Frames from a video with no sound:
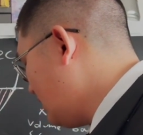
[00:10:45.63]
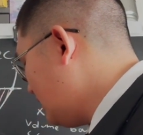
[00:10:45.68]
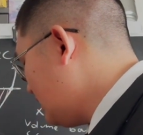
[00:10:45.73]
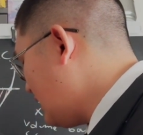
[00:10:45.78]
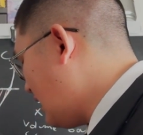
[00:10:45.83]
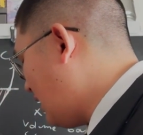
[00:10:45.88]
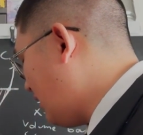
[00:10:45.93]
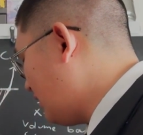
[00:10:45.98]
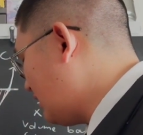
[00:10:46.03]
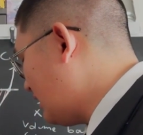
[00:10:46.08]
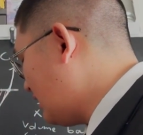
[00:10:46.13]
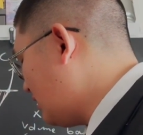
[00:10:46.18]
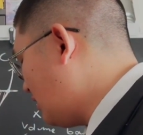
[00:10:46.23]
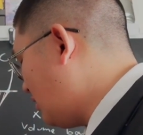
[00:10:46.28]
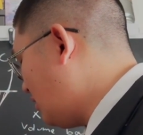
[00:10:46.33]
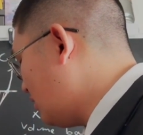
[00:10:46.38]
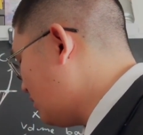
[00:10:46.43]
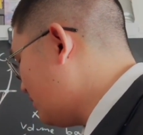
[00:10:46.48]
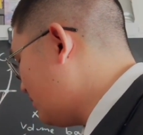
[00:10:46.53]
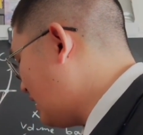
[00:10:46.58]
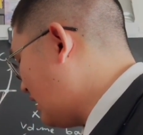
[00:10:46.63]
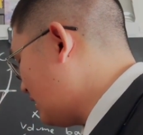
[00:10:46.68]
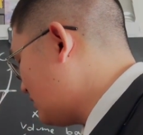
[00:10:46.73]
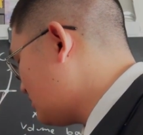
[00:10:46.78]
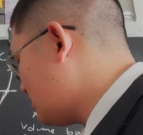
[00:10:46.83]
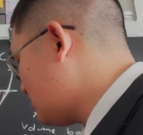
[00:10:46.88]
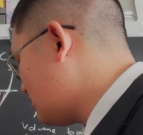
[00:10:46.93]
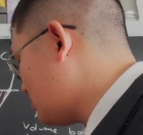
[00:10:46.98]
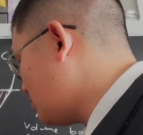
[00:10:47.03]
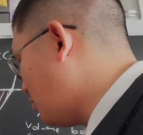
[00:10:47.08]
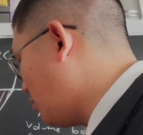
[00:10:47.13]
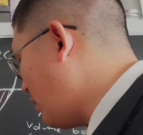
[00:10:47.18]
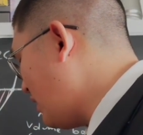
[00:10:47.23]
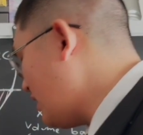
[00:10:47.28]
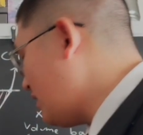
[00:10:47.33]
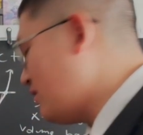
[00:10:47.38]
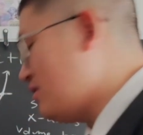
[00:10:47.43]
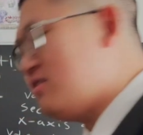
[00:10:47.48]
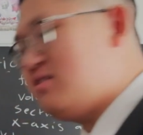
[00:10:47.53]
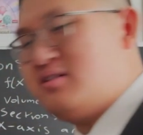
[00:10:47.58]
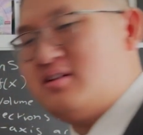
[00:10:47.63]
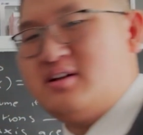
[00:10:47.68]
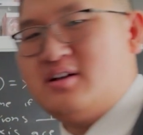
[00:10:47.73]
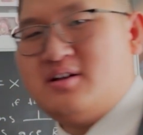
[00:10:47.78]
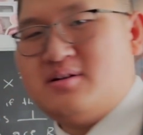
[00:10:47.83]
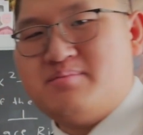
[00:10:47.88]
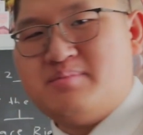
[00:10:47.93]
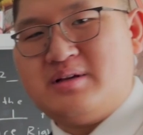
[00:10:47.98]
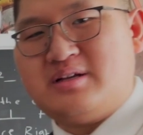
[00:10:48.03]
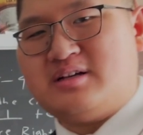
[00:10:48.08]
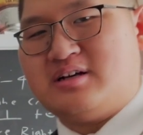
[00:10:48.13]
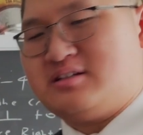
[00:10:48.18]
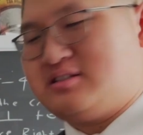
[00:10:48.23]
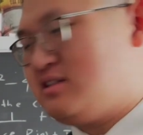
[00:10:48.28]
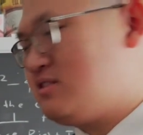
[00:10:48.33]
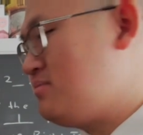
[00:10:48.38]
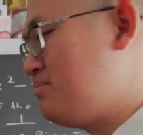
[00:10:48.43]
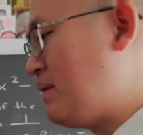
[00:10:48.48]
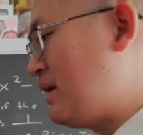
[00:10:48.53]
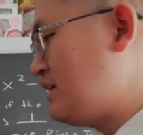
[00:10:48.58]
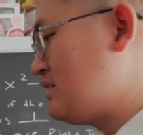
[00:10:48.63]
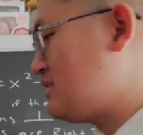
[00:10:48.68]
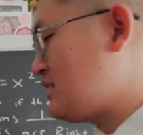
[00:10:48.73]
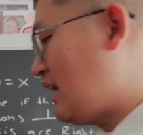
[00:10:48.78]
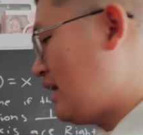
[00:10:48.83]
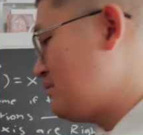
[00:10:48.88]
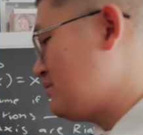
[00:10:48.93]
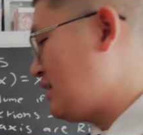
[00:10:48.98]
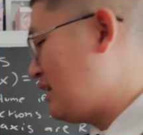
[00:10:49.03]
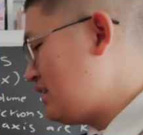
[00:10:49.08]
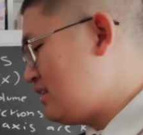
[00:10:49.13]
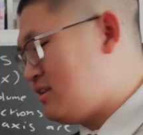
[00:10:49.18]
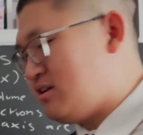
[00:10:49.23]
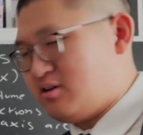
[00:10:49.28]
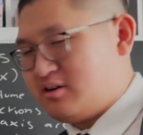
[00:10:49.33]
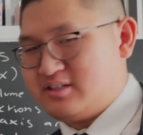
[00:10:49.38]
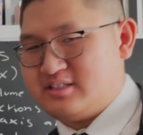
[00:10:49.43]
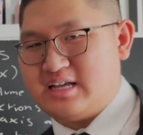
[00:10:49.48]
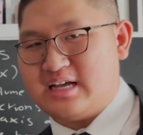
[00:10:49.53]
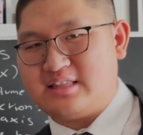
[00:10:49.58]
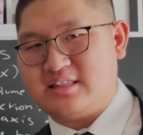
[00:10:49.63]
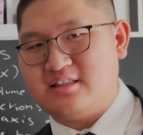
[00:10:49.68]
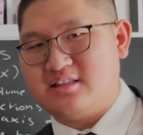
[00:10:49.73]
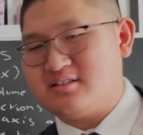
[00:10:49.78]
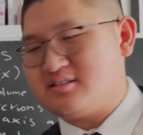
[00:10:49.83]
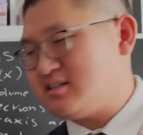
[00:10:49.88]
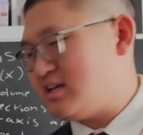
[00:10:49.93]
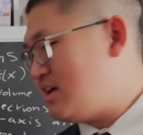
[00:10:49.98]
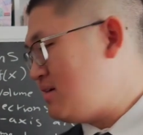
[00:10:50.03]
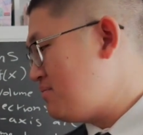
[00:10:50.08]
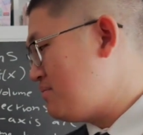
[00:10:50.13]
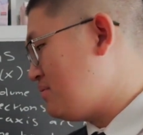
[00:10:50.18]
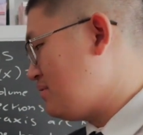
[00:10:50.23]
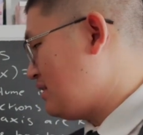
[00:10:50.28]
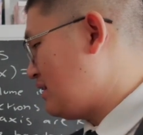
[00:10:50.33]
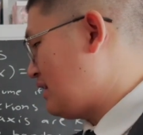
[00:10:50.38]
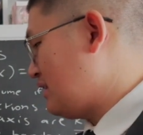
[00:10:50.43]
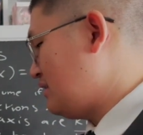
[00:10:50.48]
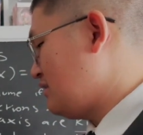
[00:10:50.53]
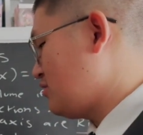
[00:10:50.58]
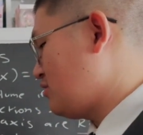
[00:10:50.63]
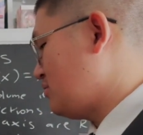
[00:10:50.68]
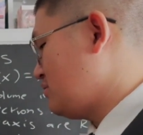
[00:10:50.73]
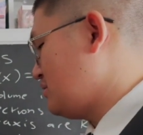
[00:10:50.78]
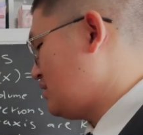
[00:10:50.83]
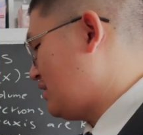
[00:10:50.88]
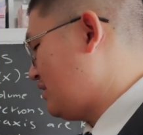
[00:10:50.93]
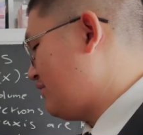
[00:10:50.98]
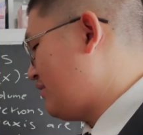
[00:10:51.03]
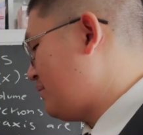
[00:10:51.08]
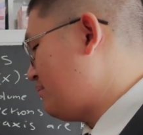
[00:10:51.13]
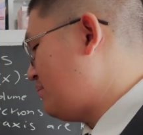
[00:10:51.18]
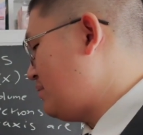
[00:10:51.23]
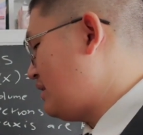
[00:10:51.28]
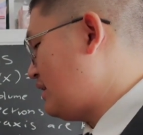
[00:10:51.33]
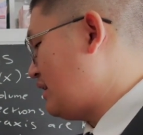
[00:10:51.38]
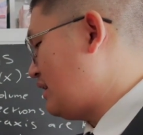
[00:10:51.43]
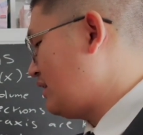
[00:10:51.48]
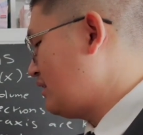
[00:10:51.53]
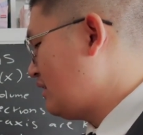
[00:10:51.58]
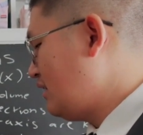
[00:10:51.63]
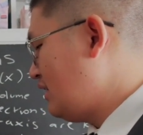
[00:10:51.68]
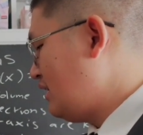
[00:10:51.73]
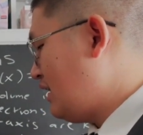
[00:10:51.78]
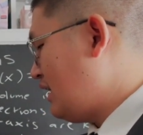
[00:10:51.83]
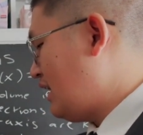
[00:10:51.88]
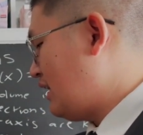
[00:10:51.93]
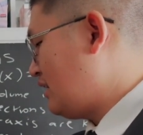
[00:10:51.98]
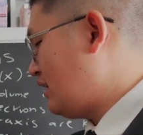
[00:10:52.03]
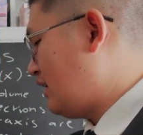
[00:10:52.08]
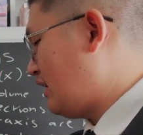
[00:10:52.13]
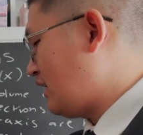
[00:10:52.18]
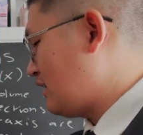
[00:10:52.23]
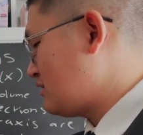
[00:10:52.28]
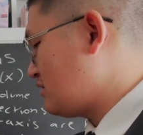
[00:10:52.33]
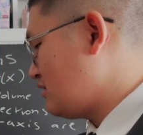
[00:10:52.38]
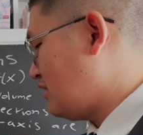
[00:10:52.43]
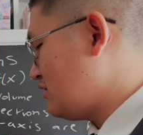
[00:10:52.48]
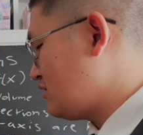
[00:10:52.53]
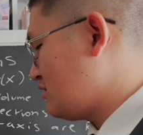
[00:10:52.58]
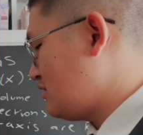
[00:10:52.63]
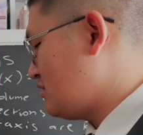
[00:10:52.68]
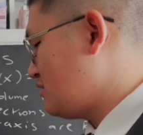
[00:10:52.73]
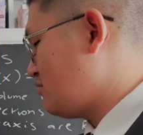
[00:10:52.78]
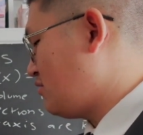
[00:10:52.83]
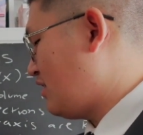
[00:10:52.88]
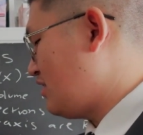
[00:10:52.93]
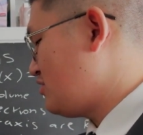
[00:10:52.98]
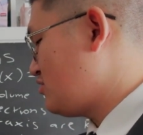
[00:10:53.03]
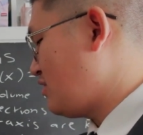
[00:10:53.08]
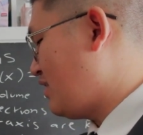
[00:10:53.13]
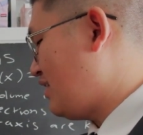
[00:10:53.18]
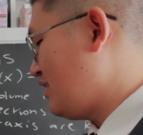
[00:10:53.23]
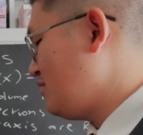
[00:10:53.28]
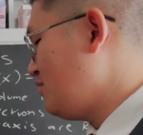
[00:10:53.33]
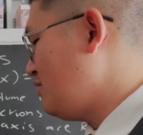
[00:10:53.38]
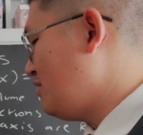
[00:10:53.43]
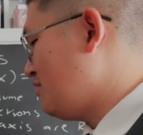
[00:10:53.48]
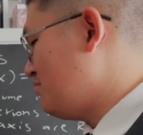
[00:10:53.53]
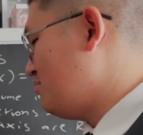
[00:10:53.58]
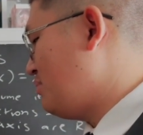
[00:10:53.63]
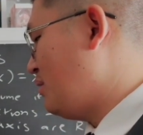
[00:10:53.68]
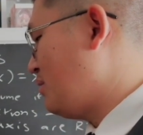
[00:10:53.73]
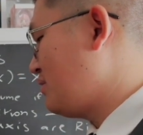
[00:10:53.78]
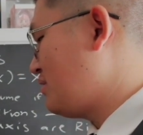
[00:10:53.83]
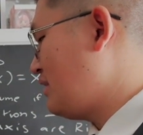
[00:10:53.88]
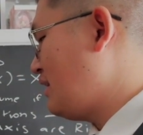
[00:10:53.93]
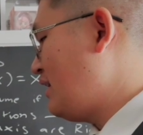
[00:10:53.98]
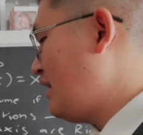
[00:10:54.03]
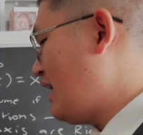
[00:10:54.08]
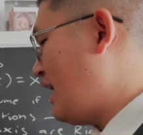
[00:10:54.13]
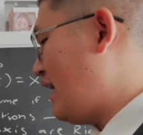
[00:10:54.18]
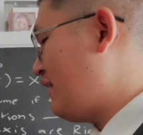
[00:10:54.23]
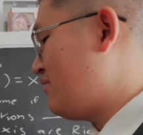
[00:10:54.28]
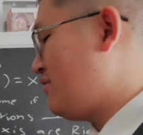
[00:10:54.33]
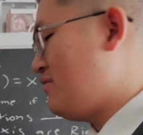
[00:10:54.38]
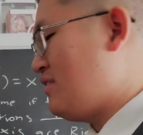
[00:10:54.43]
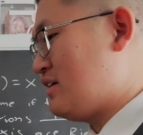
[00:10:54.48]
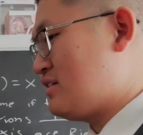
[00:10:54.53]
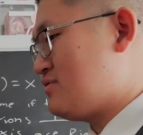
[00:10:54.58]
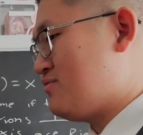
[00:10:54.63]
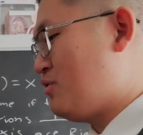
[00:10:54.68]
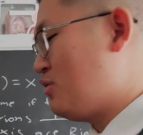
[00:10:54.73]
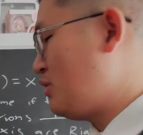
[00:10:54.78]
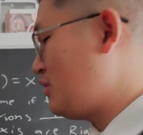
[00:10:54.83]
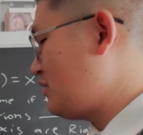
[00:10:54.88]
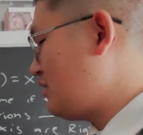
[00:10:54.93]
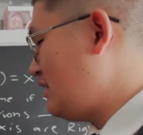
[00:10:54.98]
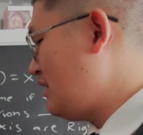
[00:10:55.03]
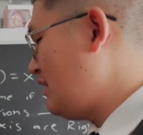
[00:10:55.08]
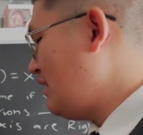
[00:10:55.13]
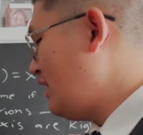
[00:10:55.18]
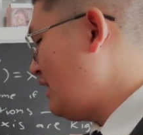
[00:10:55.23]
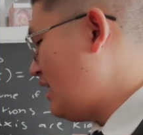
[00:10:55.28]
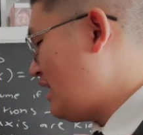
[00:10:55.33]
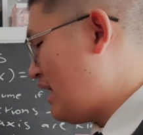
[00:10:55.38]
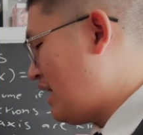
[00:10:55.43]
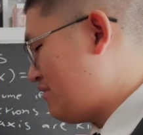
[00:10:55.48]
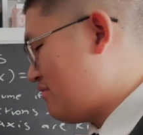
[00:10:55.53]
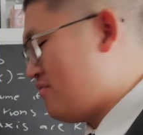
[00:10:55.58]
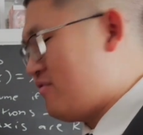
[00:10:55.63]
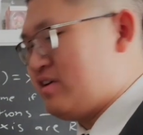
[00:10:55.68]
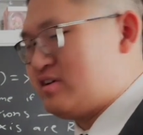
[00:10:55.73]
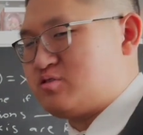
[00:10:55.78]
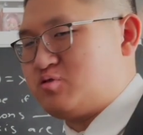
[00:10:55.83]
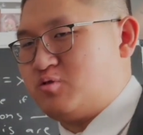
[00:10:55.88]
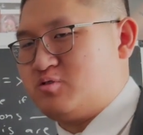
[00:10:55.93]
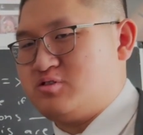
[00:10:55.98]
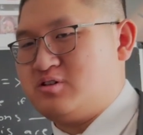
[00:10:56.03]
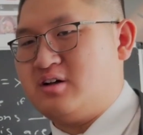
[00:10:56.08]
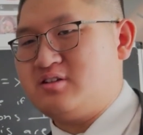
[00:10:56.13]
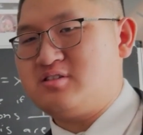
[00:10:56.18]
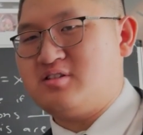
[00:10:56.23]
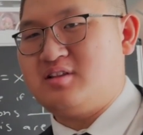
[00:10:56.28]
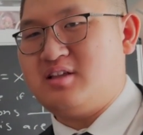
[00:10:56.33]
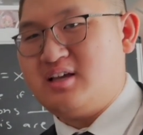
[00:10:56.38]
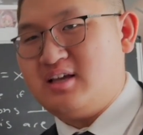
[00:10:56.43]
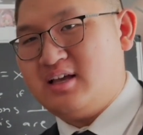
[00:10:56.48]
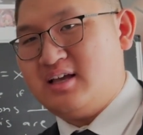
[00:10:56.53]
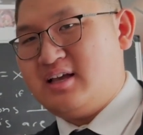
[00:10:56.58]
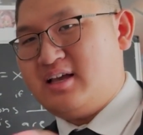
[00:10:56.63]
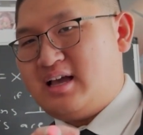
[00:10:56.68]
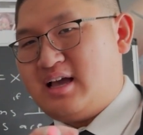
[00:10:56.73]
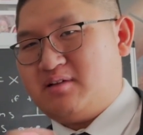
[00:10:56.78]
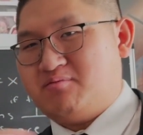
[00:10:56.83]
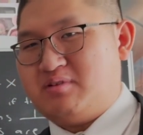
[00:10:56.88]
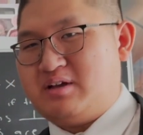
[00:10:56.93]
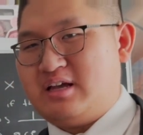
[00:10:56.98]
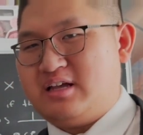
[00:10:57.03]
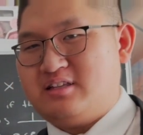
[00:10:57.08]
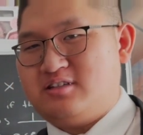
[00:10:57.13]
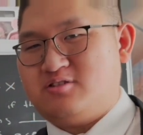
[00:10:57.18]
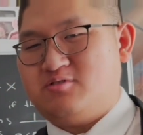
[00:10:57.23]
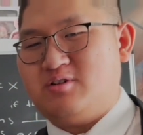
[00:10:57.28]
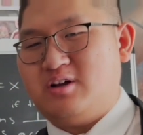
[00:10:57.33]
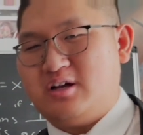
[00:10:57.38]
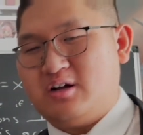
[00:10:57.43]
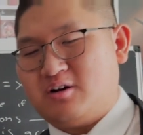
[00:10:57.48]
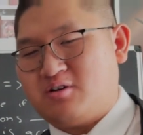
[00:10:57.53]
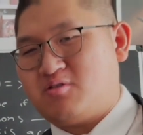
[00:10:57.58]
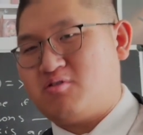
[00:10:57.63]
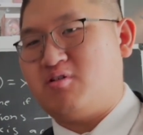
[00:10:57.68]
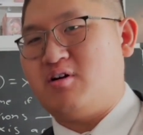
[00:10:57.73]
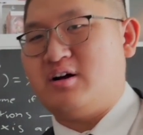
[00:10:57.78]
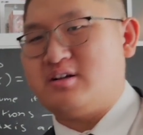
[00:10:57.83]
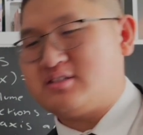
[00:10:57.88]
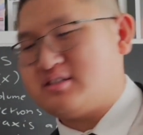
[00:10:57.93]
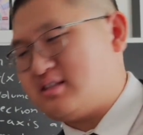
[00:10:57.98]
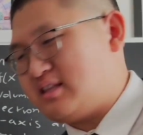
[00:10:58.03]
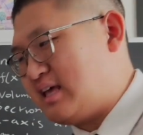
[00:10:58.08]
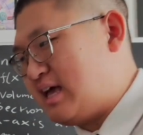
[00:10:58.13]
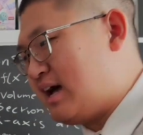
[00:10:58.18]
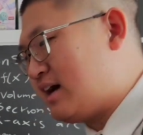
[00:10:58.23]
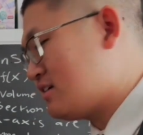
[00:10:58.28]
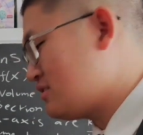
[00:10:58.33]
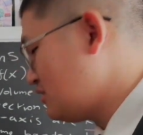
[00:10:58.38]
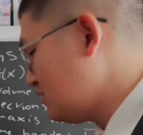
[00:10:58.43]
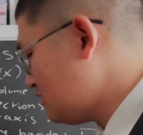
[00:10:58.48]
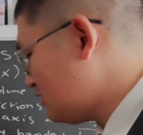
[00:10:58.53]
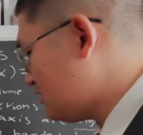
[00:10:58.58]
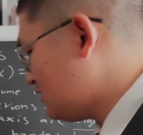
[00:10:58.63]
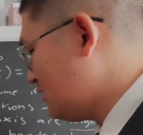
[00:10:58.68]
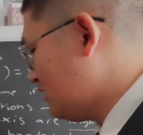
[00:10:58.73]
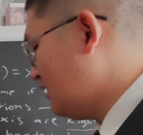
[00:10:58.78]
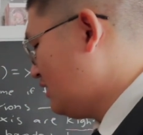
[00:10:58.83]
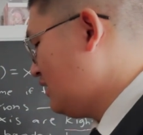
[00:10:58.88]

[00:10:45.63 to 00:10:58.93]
Now again, all of that squared, because it's base times height, they're exactly the same in terms of it being an isosceles right triangle of both f of x vertically, f of x horizontally, and we integrate across the axis.